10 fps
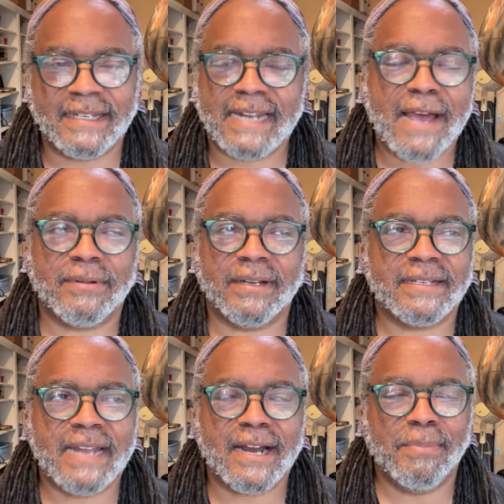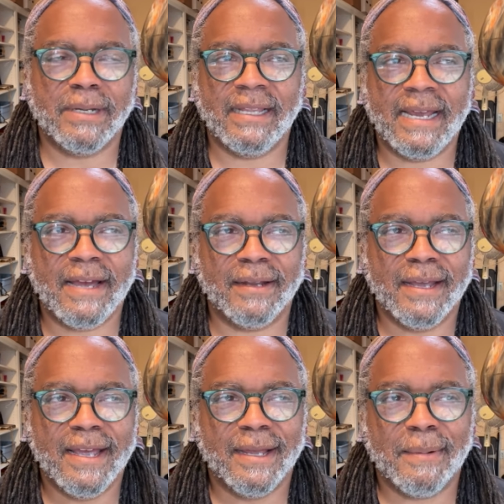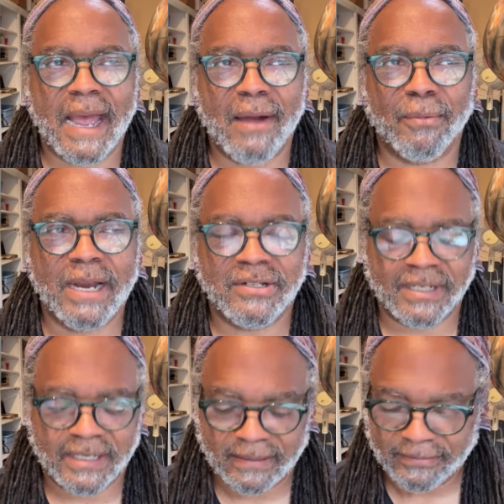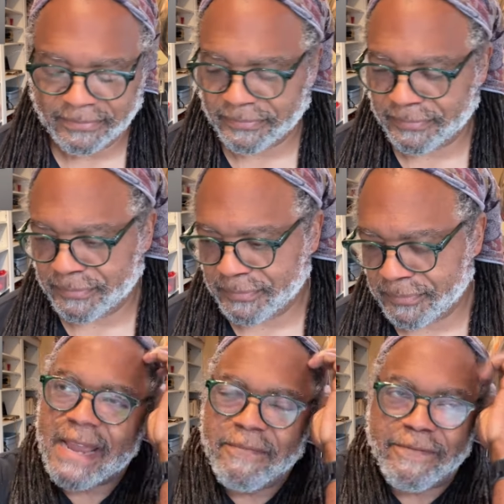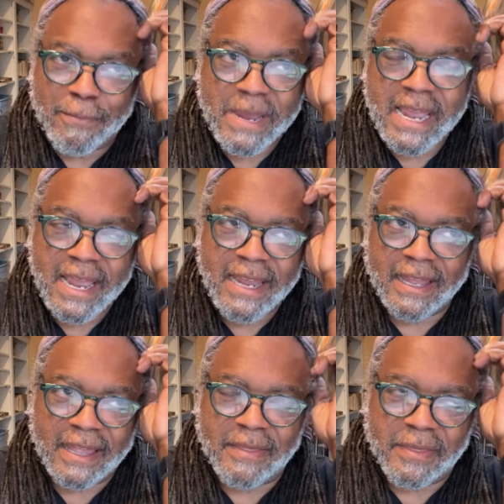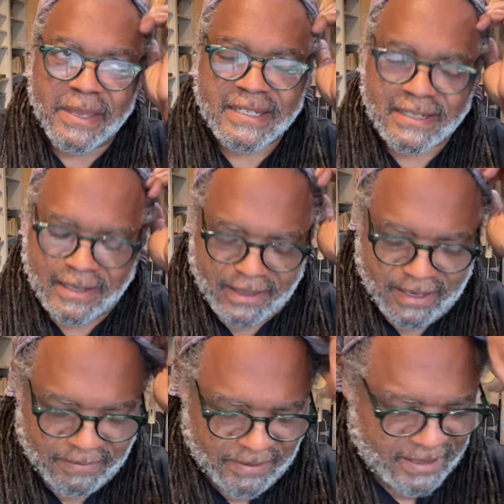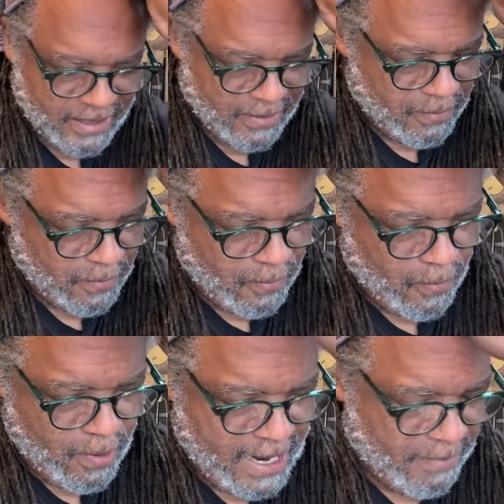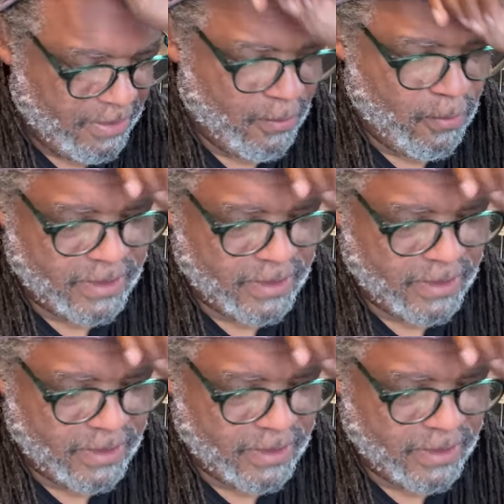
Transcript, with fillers: not it's not it's not completely out, outrageous. And and for me, this the the one on